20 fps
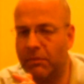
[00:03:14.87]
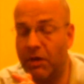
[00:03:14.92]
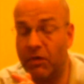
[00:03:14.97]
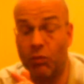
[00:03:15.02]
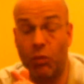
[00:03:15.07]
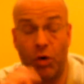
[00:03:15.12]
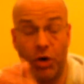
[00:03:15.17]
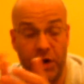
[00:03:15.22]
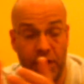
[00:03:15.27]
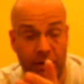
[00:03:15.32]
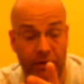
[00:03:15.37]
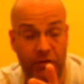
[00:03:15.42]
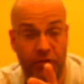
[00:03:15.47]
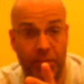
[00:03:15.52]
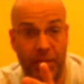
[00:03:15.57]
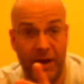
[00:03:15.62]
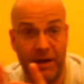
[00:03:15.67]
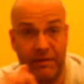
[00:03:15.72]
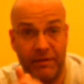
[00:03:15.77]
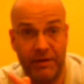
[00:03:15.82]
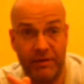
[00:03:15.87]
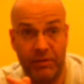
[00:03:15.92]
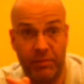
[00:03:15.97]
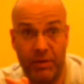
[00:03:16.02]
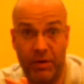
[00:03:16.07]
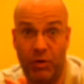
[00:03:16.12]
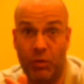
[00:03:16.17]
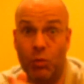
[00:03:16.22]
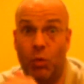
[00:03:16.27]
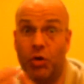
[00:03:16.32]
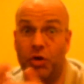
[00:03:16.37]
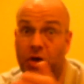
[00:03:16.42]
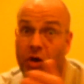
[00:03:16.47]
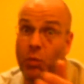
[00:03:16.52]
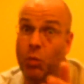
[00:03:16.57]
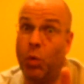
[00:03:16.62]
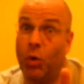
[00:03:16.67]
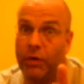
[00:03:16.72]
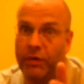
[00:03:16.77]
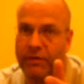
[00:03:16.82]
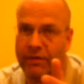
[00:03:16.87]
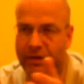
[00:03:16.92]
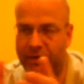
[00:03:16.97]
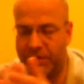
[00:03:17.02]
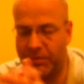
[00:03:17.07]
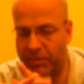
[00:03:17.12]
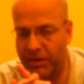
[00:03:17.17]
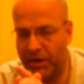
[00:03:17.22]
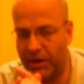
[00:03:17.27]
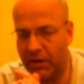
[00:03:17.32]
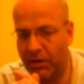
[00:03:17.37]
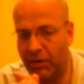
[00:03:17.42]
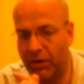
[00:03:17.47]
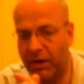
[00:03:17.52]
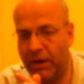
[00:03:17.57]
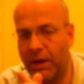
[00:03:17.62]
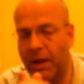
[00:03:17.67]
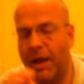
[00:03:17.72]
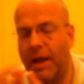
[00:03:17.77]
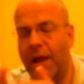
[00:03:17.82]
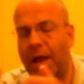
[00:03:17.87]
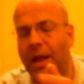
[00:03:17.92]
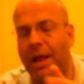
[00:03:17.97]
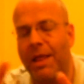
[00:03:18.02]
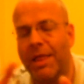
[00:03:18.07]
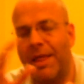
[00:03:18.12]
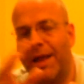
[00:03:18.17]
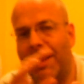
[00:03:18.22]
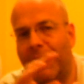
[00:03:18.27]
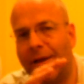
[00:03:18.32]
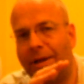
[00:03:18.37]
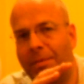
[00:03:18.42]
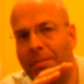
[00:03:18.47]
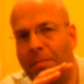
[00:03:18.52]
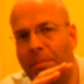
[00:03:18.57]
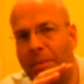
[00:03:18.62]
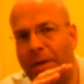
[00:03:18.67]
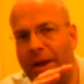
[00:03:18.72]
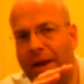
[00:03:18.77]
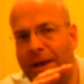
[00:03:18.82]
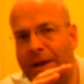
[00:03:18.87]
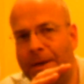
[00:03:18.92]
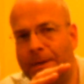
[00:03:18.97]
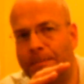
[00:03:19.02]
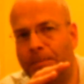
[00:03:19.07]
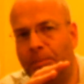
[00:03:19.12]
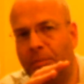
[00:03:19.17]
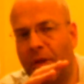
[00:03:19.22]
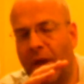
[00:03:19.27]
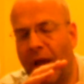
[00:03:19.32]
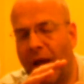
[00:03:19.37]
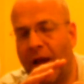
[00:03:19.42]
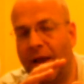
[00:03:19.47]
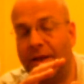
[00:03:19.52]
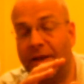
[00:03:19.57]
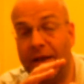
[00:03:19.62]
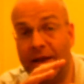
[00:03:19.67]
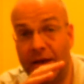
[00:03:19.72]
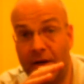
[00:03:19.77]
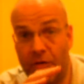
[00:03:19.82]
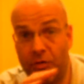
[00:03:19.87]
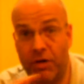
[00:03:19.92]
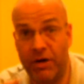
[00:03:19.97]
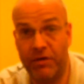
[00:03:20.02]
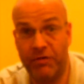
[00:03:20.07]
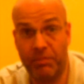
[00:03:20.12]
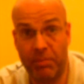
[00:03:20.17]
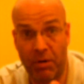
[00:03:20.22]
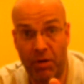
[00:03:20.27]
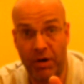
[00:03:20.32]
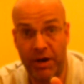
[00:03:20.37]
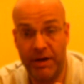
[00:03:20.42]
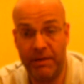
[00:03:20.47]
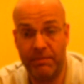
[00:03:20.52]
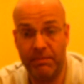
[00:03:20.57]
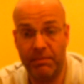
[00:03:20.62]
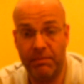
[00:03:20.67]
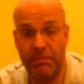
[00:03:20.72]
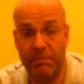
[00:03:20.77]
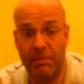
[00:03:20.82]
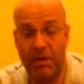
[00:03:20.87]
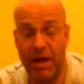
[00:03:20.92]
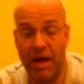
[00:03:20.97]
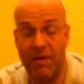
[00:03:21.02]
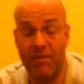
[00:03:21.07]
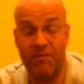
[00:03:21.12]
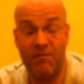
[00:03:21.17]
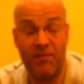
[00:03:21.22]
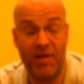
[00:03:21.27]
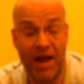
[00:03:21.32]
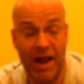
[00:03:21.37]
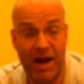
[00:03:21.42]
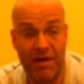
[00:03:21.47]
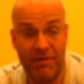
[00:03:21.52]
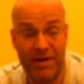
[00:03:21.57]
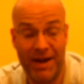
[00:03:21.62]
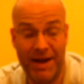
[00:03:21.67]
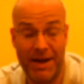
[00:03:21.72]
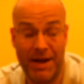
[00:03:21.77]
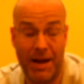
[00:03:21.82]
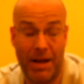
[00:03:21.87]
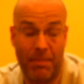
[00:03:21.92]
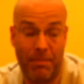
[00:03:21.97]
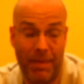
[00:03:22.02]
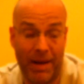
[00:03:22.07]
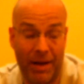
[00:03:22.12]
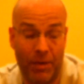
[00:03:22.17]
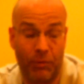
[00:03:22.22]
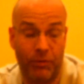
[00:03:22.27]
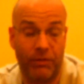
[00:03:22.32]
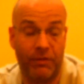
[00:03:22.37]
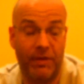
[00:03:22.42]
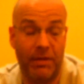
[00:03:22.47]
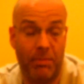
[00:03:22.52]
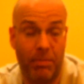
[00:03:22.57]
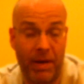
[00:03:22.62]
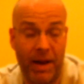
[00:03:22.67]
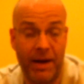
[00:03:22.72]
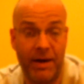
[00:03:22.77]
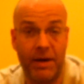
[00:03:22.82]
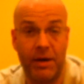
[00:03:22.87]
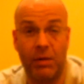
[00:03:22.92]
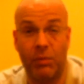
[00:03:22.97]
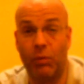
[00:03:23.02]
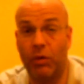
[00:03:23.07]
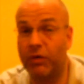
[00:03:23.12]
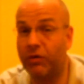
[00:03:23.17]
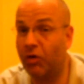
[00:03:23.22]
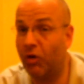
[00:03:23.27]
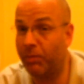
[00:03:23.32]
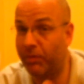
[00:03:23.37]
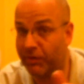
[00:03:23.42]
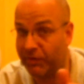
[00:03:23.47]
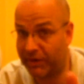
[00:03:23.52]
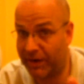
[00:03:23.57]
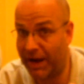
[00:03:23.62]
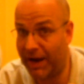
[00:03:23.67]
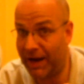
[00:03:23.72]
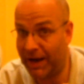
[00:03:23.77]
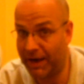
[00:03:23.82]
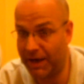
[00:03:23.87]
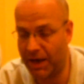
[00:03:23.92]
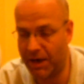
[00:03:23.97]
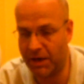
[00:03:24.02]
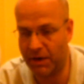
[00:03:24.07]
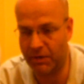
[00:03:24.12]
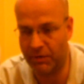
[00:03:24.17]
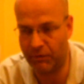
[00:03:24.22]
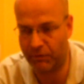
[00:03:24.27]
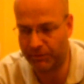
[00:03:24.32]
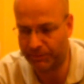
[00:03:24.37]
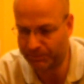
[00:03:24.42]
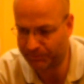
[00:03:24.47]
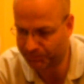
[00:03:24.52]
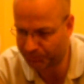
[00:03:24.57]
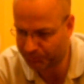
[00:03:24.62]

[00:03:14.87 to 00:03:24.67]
as what you'd expect it to be or what you'd want it to be like. That can be decreased by varying amounts depending on what type of scaler you use.